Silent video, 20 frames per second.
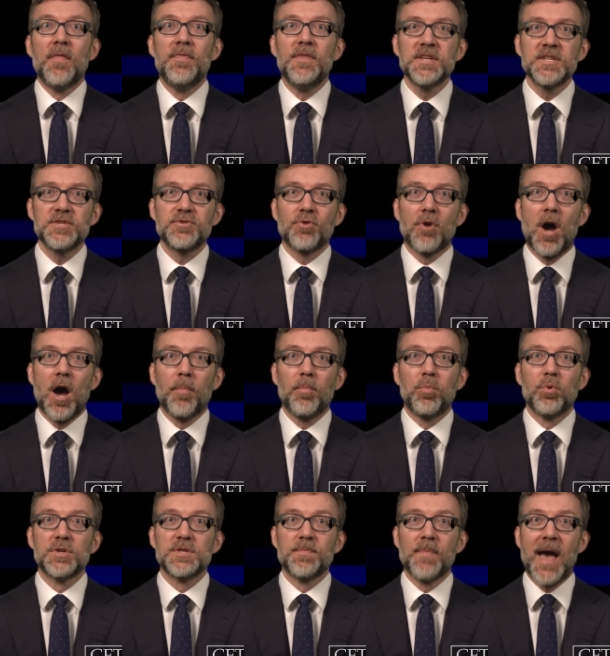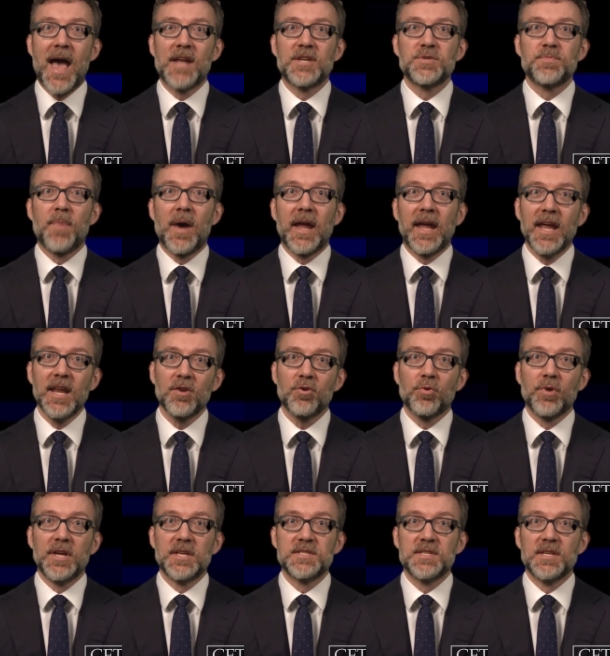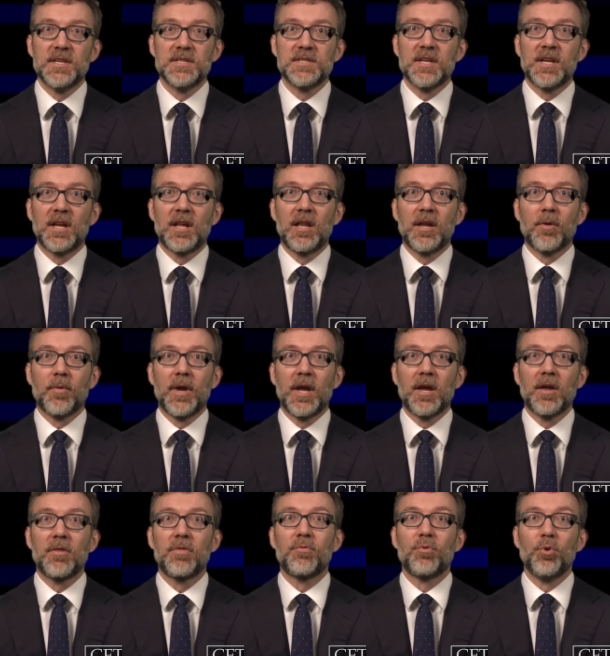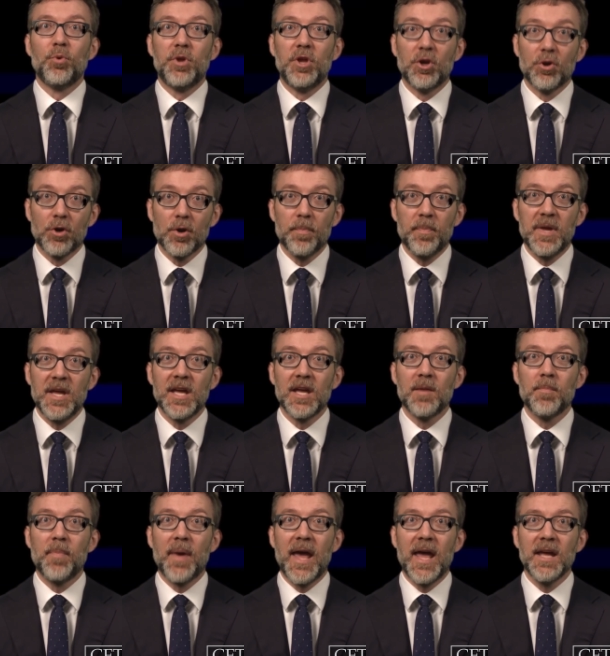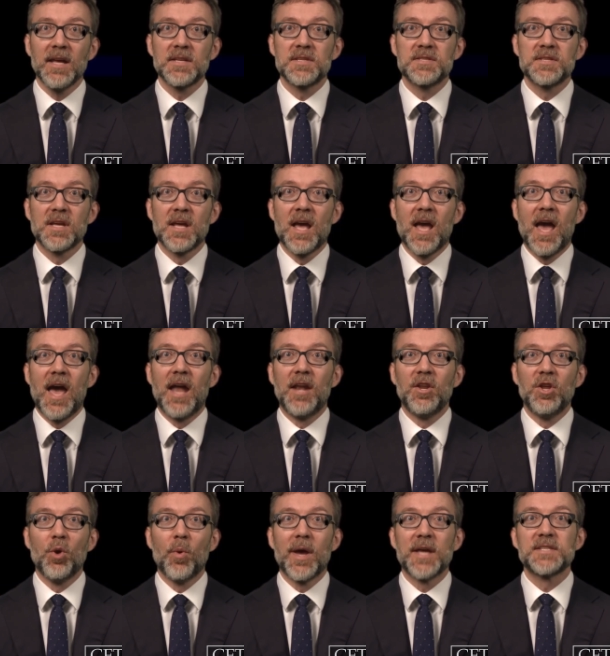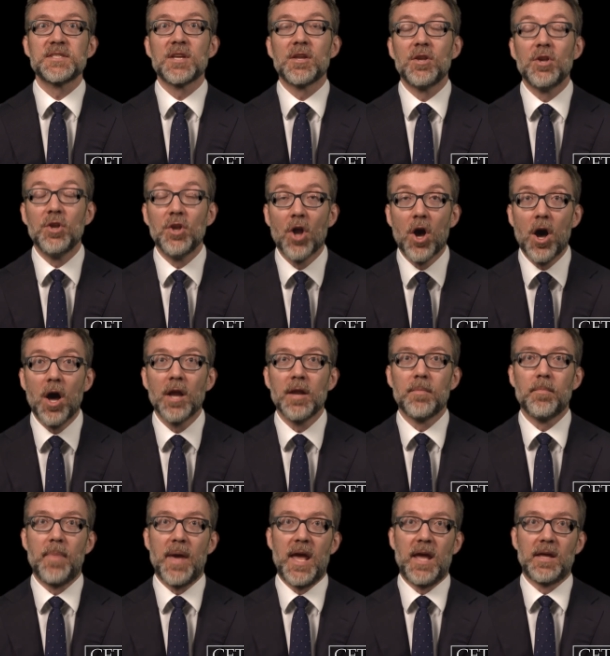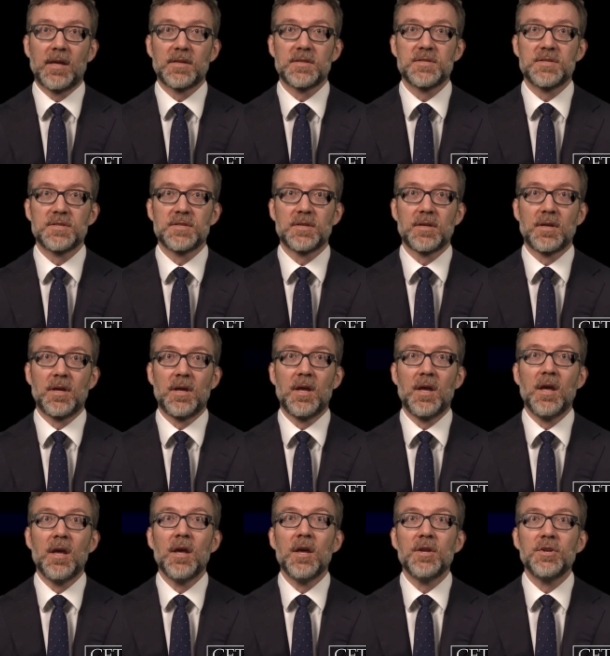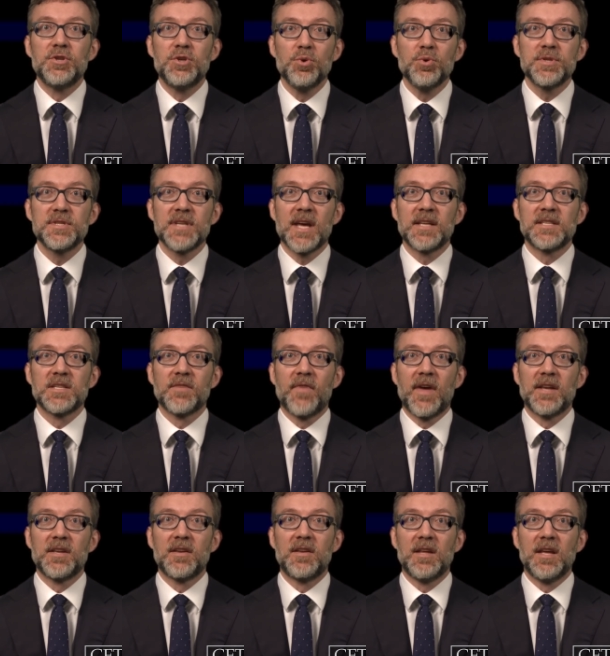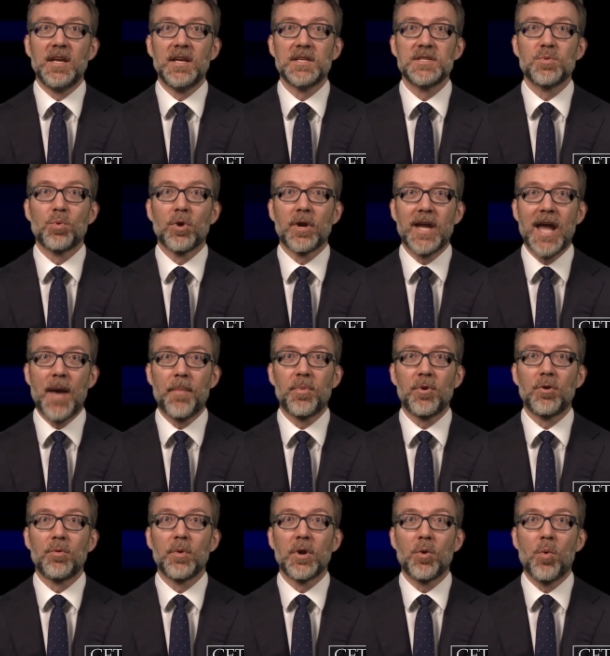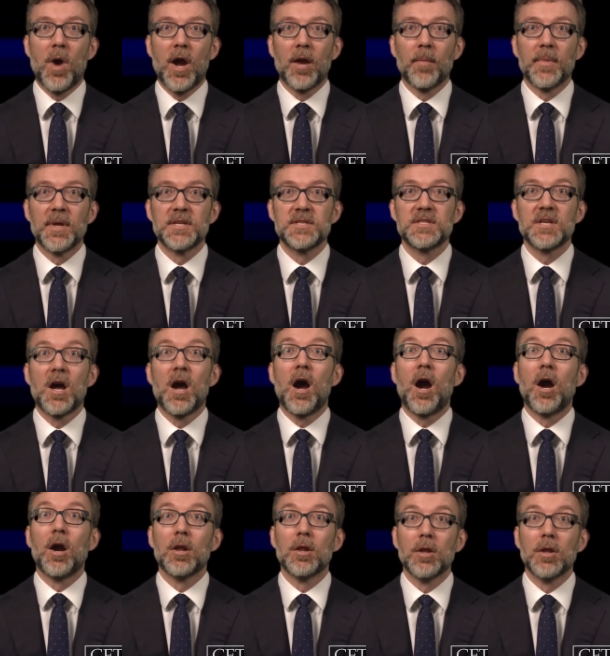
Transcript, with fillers: This drop was matched by increases in clearing through European banks and U.S. non banks. Two sets of entities where capital requirements are